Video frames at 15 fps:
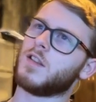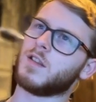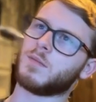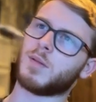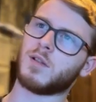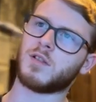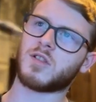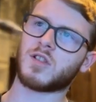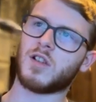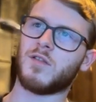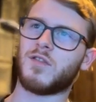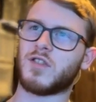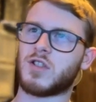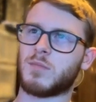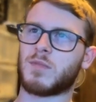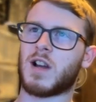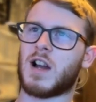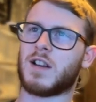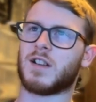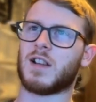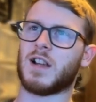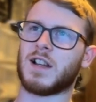The opponent's going for some
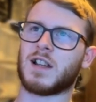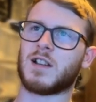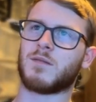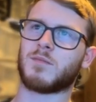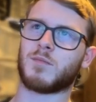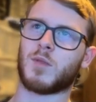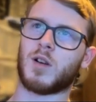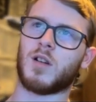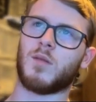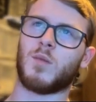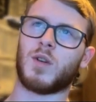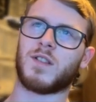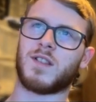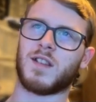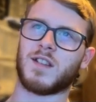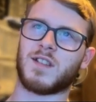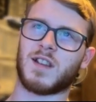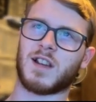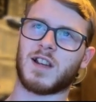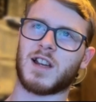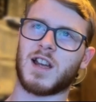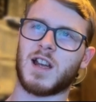kind of like, what's this,
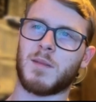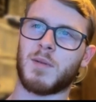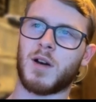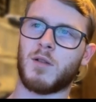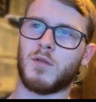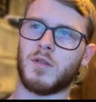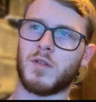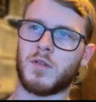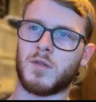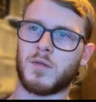like a hippo?